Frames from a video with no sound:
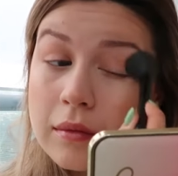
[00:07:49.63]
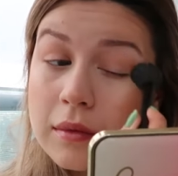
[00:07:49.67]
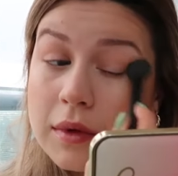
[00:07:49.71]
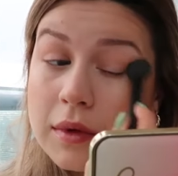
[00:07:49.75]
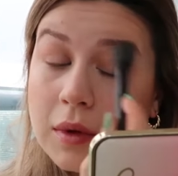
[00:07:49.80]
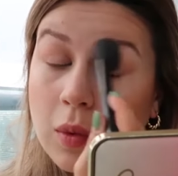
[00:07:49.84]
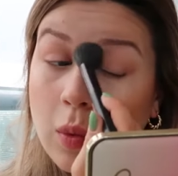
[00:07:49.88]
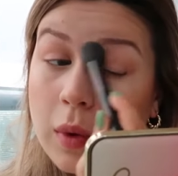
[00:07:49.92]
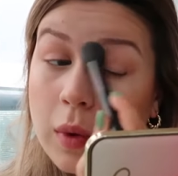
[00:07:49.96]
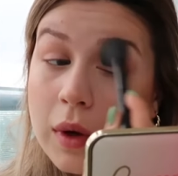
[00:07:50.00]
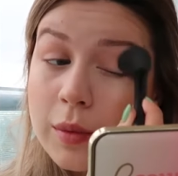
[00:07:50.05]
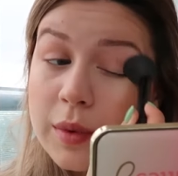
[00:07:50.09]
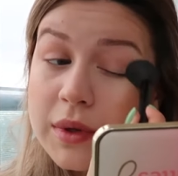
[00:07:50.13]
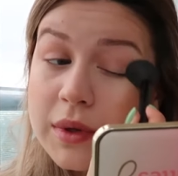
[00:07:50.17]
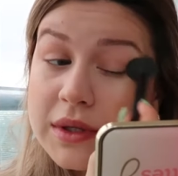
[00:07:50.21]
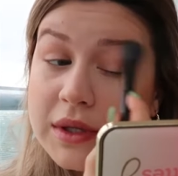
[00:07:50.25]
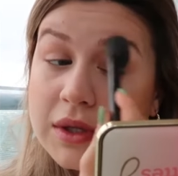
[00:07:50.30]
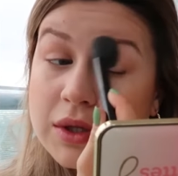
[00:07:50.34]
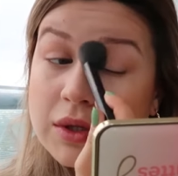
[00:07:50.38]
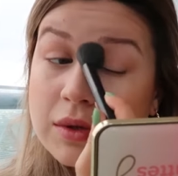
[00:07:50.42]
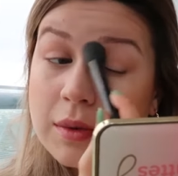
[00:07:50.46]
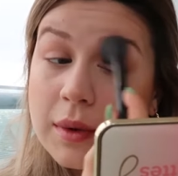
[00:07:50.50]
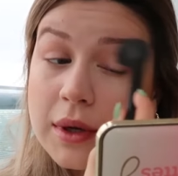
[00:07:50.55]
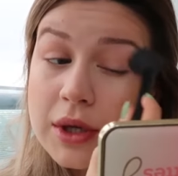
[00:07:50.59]
it's a win-win
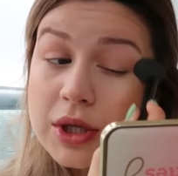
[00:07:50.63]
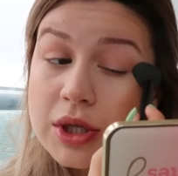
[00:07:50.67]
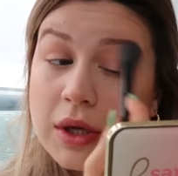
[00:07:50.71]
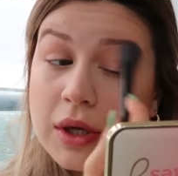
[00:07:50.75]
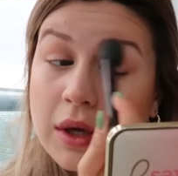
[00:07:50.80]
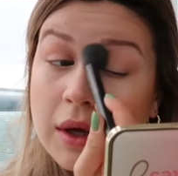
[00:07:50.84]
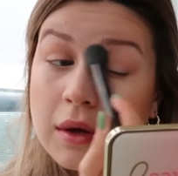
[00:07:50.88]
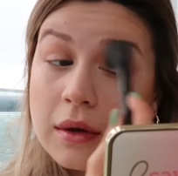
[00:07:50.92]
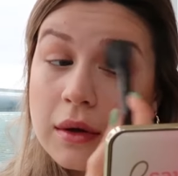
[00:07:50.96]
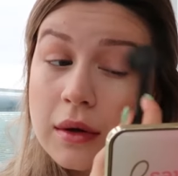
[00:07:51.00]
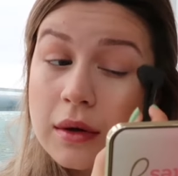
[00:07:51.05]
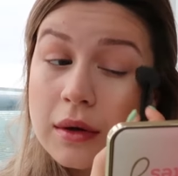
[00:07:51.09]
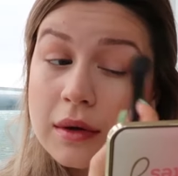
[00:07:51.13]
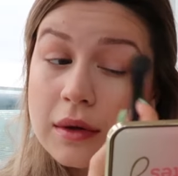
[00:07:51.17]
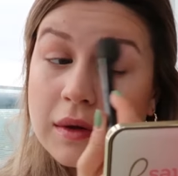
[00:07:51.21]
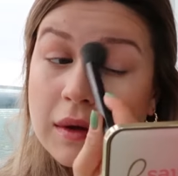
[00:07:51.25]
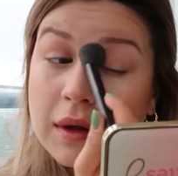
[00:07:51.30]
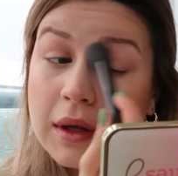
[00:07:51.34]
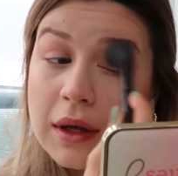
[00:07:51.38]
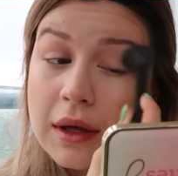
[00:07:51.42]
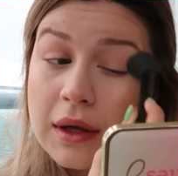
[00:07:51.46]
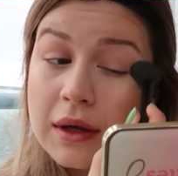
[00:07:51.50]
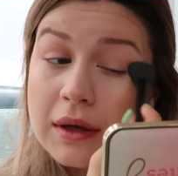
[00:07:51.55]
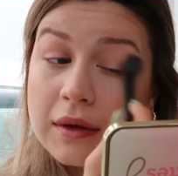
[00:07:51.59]
situation
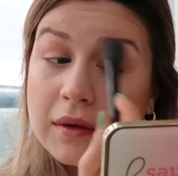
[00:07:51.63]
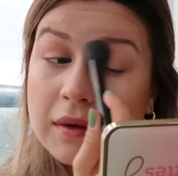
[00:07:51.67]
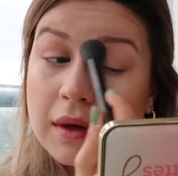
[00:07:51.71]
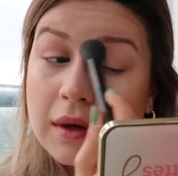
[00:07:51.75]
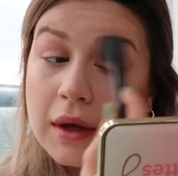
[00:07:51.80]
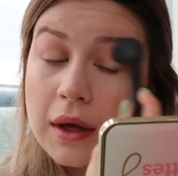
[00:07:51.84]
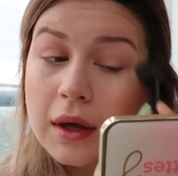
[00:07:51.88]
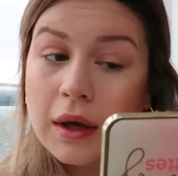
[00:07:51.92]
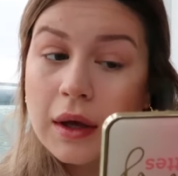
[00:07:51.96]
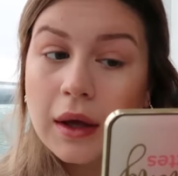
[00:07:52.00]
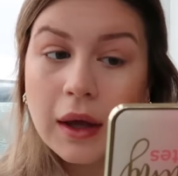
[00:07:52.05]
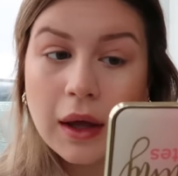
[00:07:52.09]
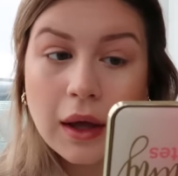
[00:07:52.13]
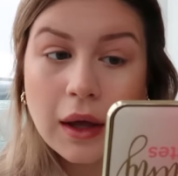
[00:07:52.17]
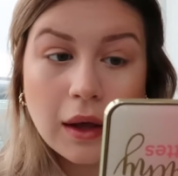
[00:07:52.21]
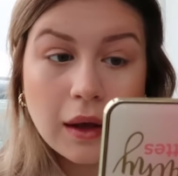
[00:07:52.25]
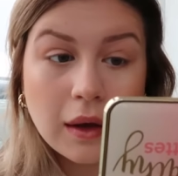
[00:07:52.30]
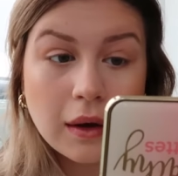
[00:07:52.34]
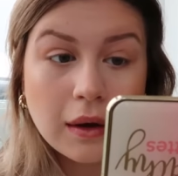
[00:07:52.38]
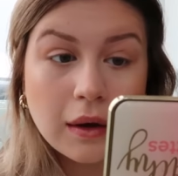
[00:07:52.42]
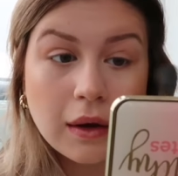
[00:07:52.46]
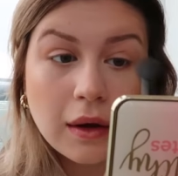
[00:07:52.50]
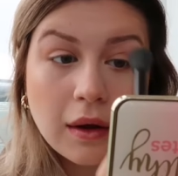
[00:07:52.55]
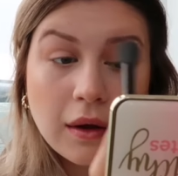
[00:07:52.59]
easy
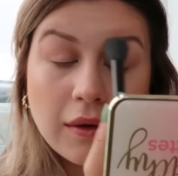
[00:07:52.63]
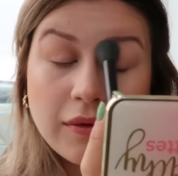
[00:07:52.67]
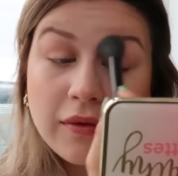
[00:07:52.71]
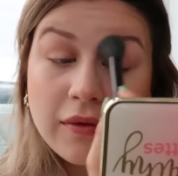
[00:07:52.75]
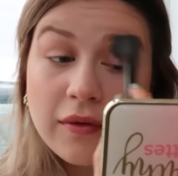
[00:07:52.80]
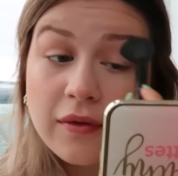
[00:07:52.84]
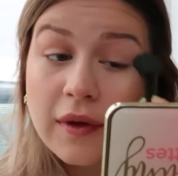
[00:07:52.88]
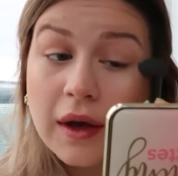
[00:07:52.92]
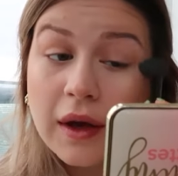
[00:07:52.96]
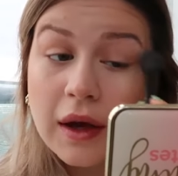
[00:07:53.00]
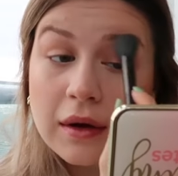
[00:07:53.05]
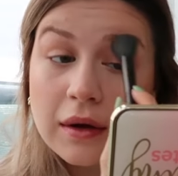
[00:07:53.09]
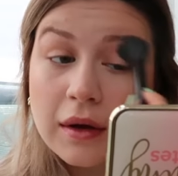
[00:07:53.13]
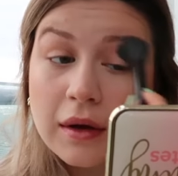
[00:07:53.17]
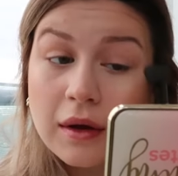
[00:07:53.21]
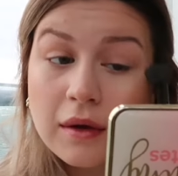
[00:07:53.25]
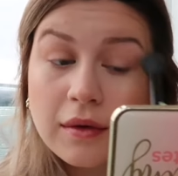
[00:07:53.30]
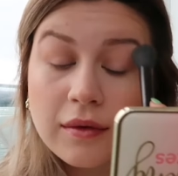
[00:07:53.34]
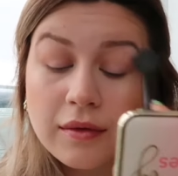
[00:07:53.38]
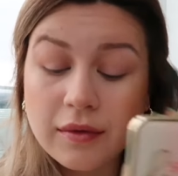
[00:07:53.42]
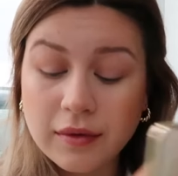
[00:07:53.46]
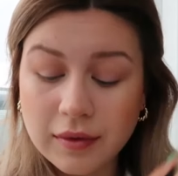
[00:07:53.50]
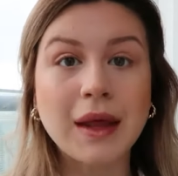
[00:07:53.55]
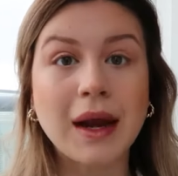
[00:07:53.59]
and
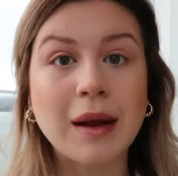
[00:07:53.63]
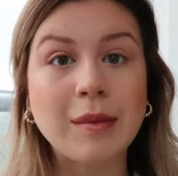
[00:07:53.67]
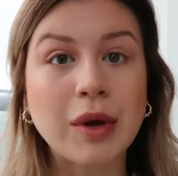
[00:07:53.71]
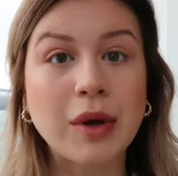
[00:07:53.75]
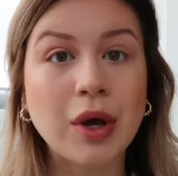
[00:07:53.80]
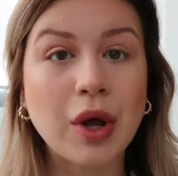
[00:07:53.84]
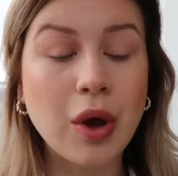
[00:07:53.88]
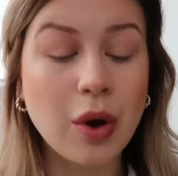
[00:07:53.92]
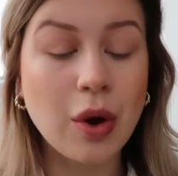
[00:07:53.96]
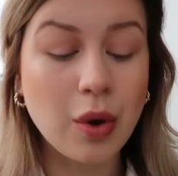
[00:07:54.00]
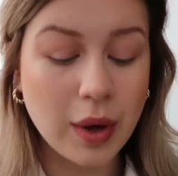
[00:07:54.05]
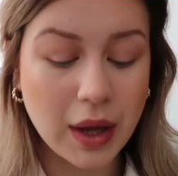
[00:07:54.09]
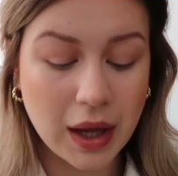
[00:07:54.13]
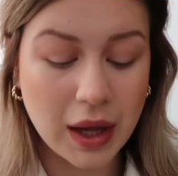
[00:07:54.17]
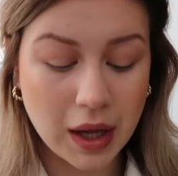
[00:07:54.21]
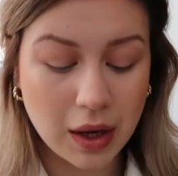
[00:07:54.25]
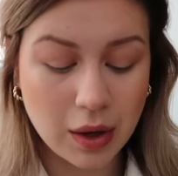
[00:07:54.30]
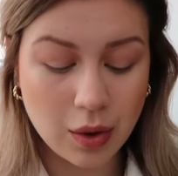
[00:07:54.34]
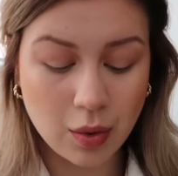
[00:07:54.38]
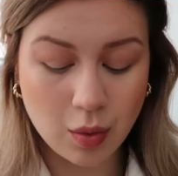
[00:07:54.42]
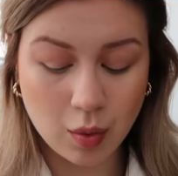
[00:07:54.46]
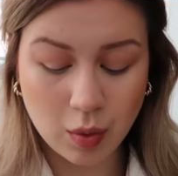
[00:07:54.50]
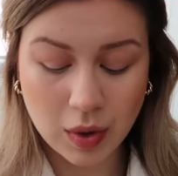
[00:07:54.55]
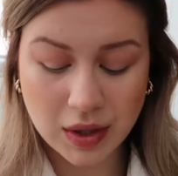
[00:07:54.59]
effective. Then I'm gonna go
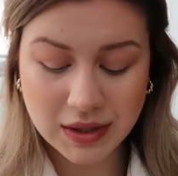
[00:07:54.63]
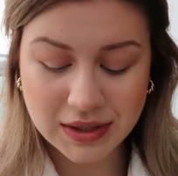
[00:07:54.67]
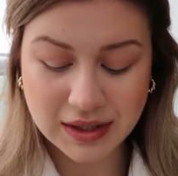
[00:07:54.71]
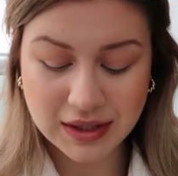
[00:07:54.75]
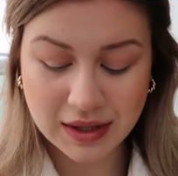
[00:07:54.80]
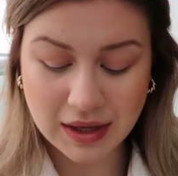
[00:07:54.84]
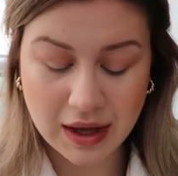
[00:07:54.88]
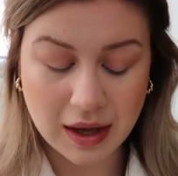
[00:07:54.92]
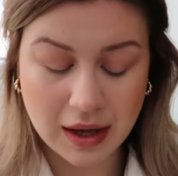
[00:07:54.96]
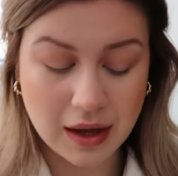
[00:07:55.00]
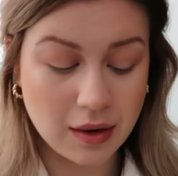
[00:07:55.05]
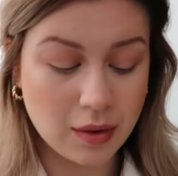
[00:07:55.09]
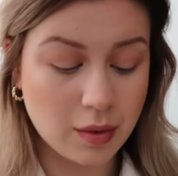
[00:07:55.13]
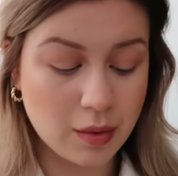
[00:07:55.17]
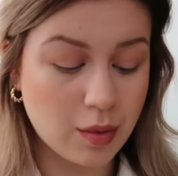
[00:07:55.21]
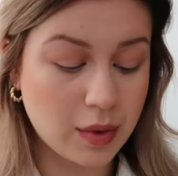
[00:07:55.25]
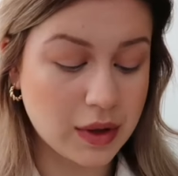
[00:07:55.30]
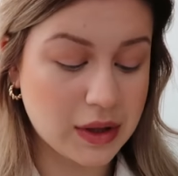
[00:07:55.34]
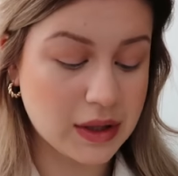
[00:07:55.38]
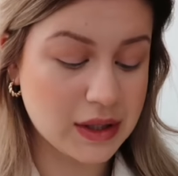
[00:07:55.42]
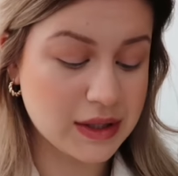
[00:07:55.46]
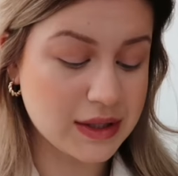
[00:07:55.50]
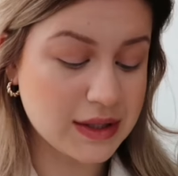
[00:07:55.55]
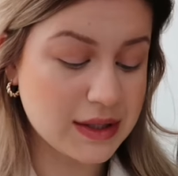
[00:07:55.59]
in once again
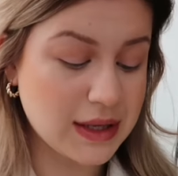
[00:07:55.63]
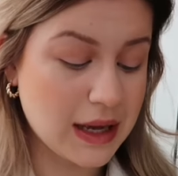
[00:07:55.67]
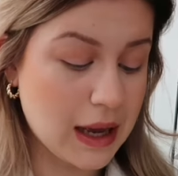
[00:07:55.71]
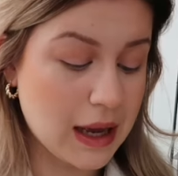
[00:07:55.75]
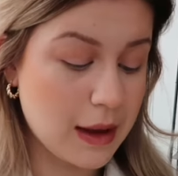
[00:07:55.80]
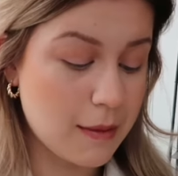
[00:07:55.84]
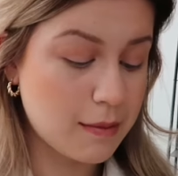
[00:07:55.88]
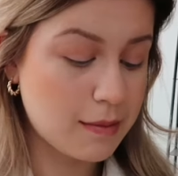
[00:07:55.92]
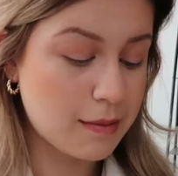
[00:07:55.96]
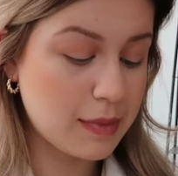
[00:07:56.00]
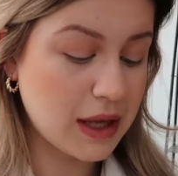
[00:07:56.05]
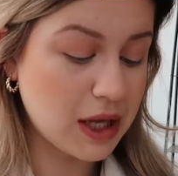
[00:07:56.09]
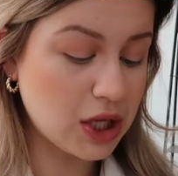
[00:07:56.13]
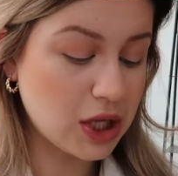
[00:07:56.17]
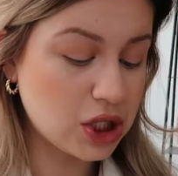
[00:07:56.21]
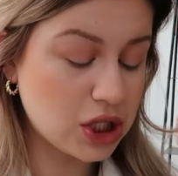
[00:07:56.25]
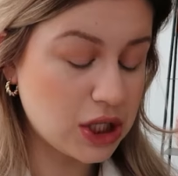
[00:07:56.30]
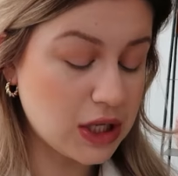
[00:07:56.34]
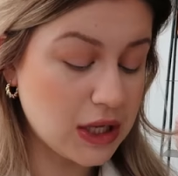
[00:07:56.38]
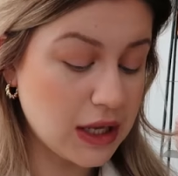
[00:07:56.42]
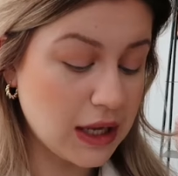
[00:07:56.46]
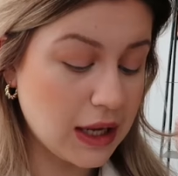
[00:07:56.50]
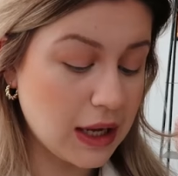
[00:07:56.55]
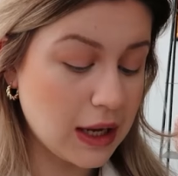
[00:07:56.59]
with the same
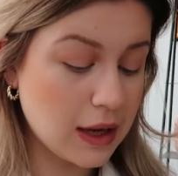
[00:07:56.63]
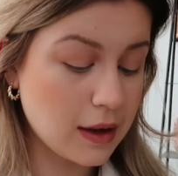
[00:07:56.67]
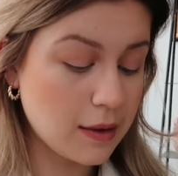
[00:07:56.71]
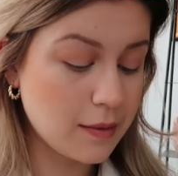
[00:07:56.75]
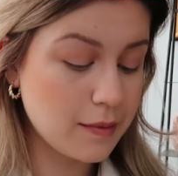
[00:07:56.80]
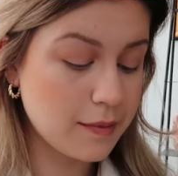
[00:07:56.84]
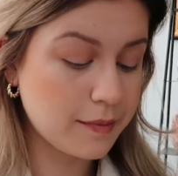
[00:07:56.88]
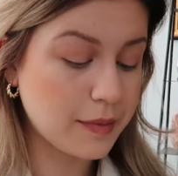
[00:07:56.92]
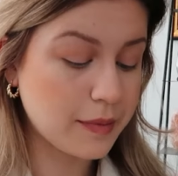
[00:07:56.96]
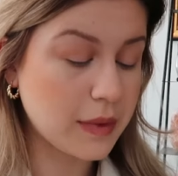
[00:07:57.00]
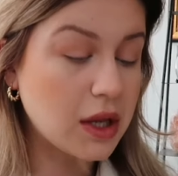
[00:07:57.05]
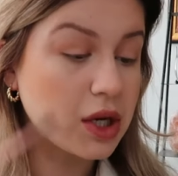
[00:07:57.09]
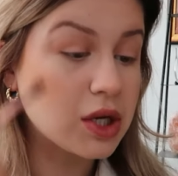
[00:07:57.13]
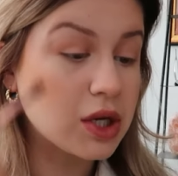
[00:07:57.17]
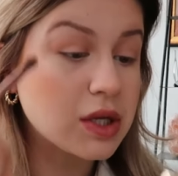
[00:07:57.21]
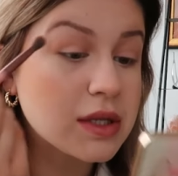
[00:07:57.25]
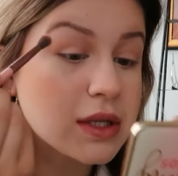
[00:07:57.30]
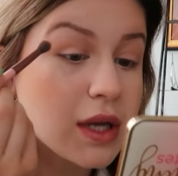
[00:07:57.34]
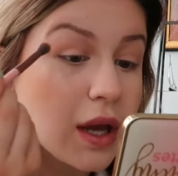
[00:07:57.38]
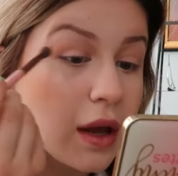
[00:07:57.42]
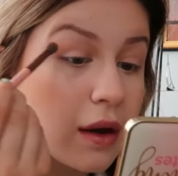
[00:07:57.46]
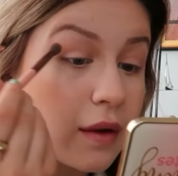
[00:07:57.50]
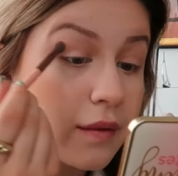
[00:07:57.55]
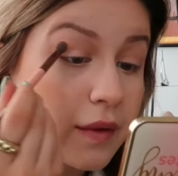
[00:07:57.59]
peach tea and
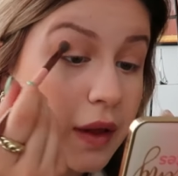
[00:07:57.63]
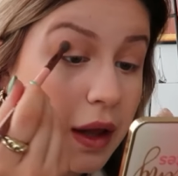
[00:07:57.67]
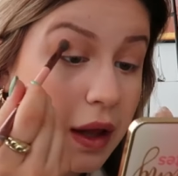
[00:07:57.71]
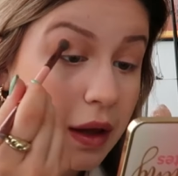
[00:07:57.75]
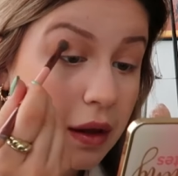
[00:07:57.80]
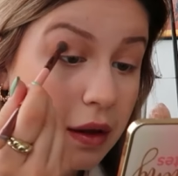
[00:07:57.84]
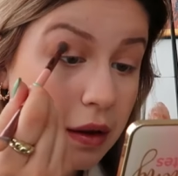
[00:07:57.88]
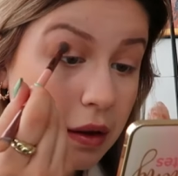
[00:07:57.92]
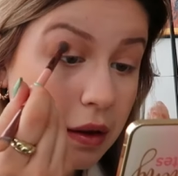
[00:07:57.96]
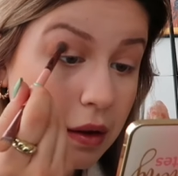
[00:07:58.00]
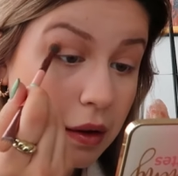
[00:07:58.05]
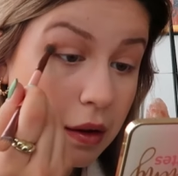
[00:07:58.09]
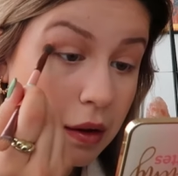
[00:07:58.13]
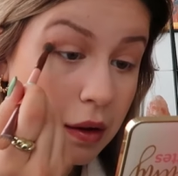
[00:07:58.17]
just kind of like